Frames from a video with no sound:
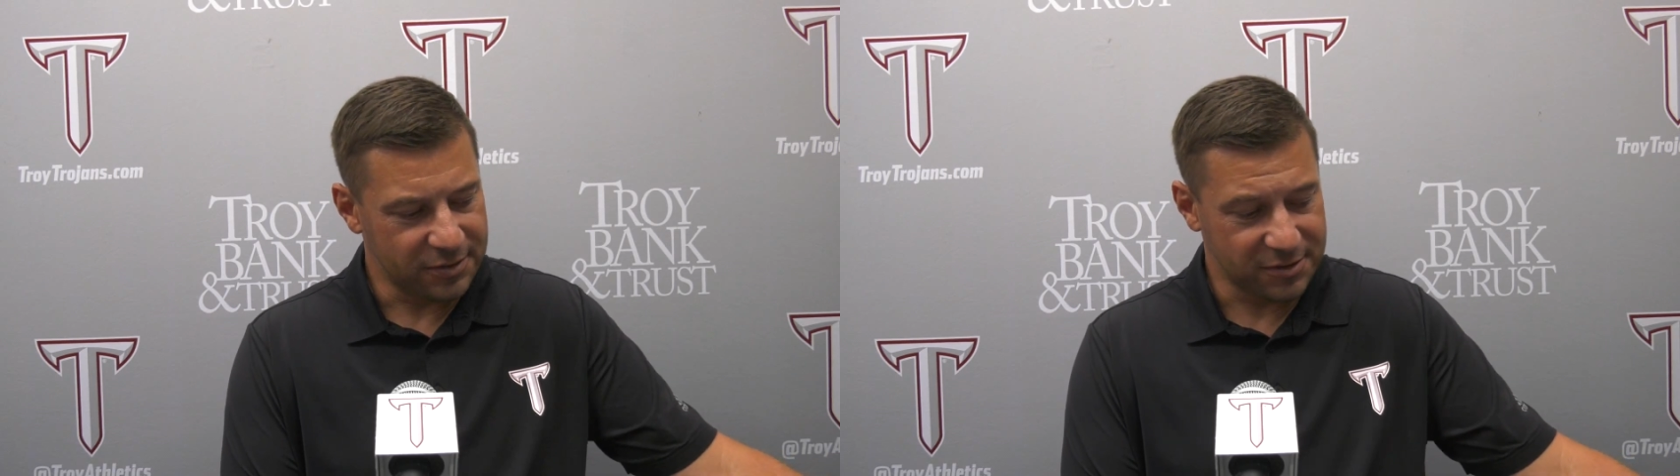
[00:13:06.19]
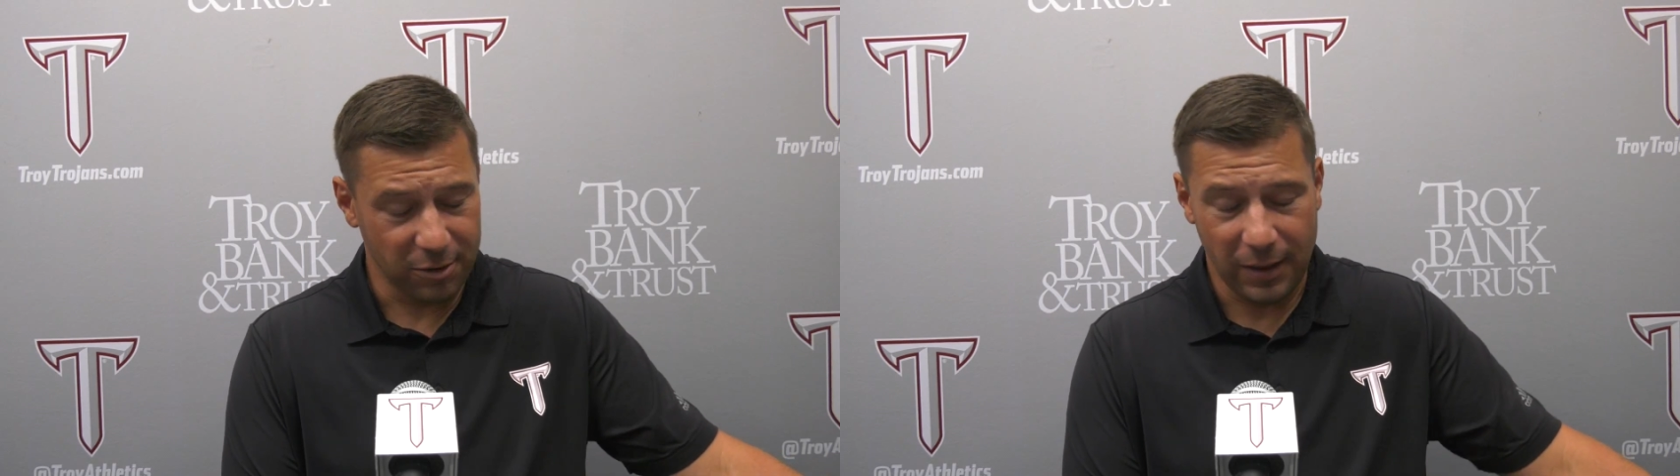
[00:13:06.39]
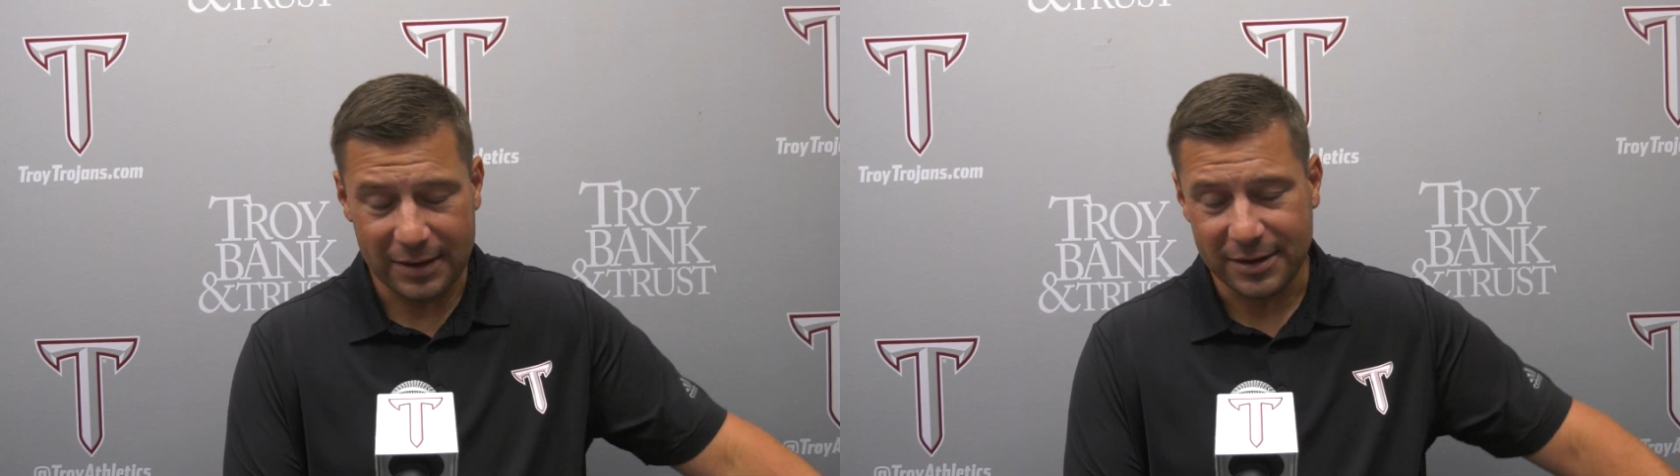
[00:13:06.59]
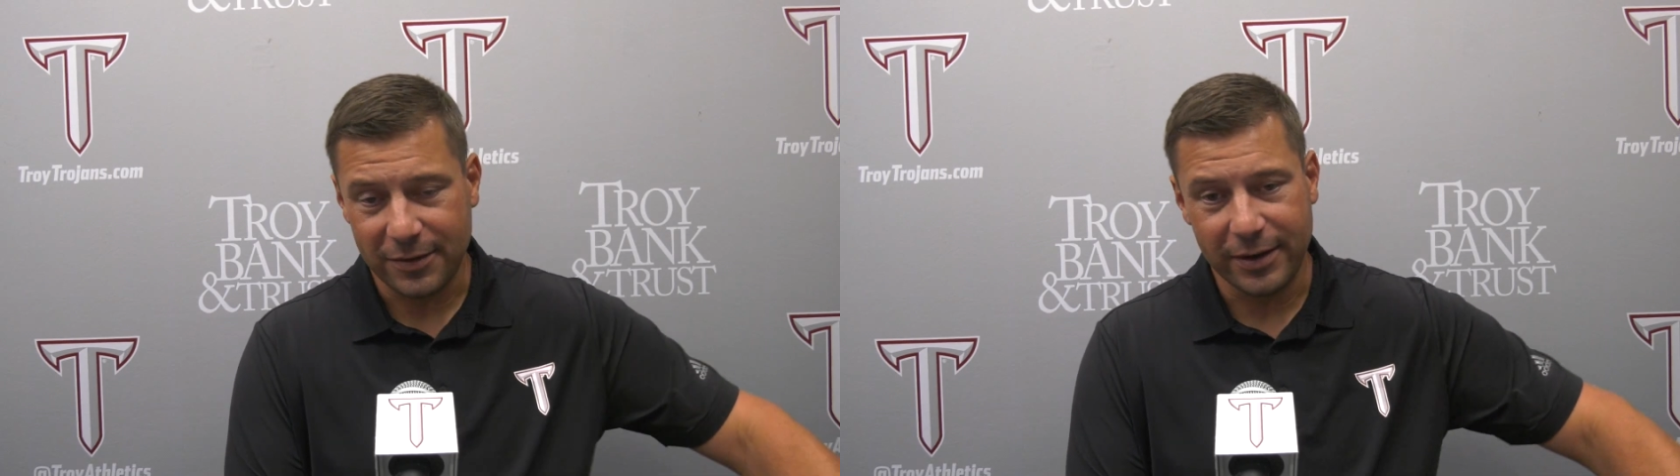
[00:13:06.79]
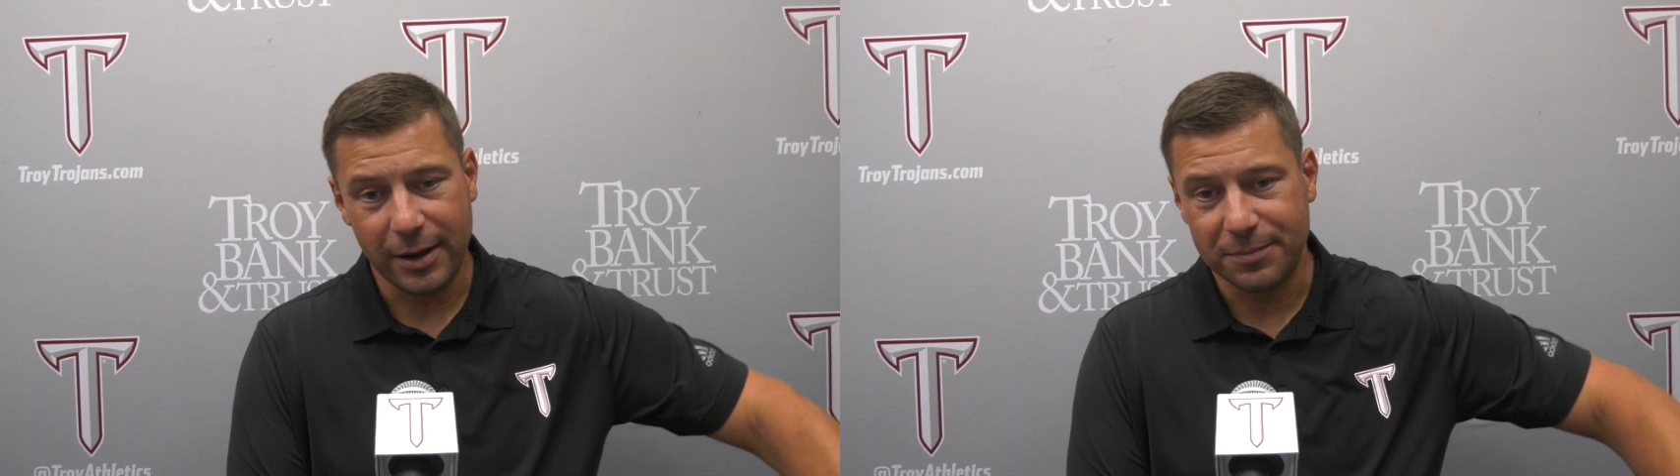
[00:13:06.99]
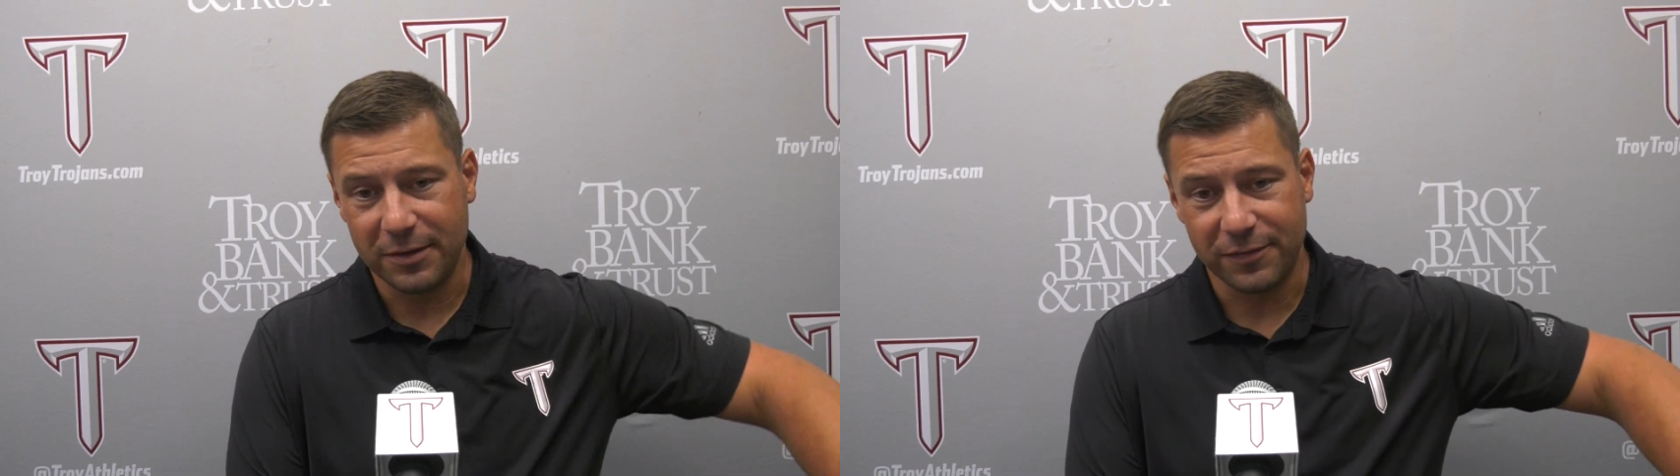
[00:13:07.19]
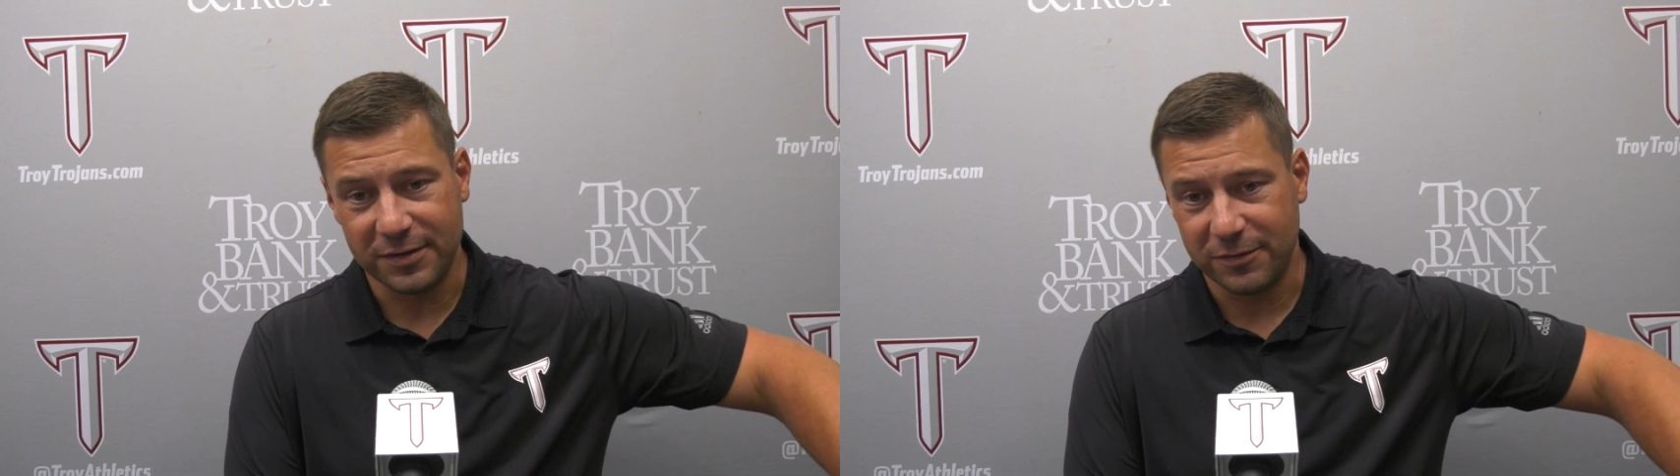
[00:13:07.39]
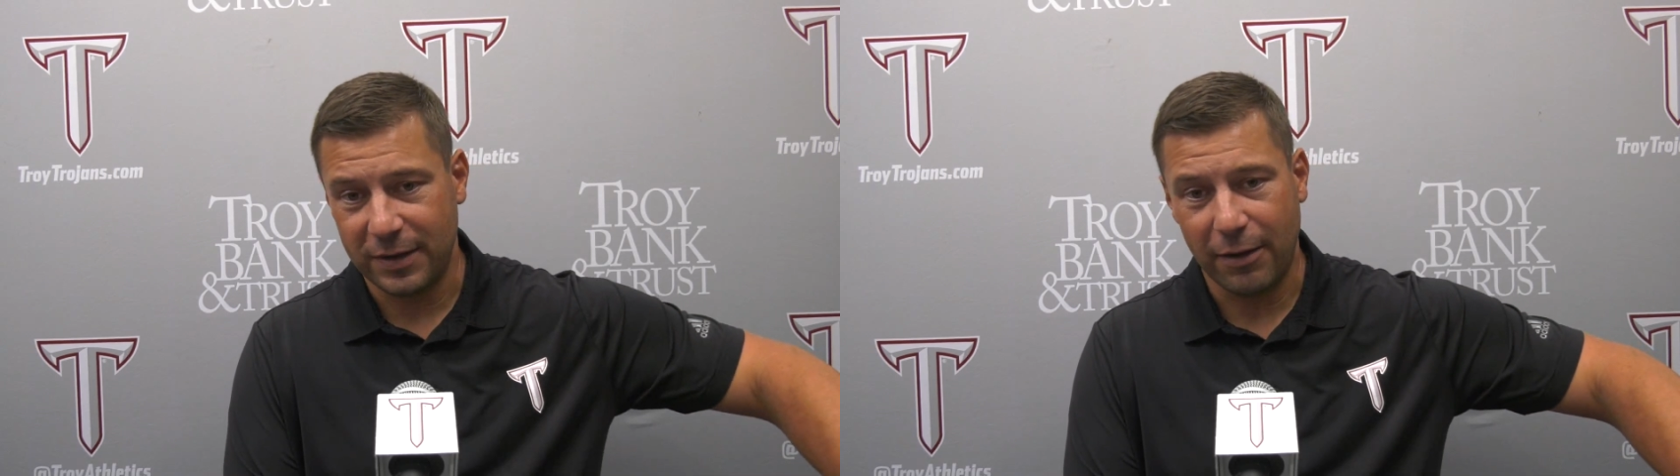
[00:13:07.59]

still a lot to clean up defensively.